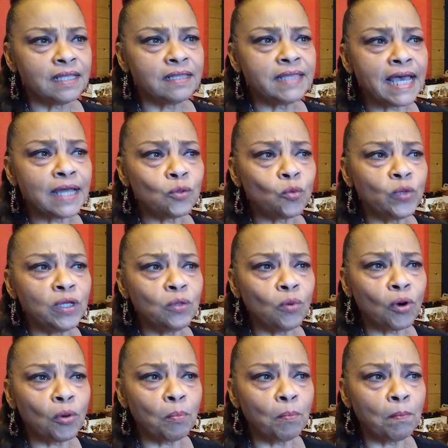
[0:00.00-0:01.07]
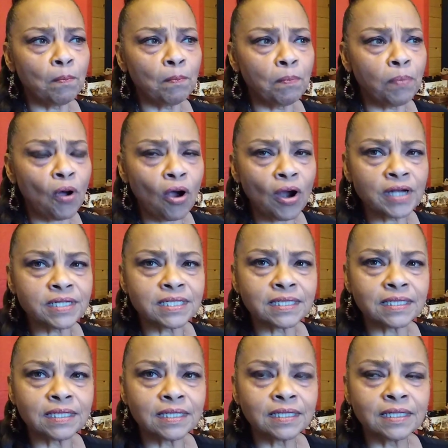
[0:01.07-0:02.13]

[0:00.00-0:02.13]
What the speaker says: that we were part,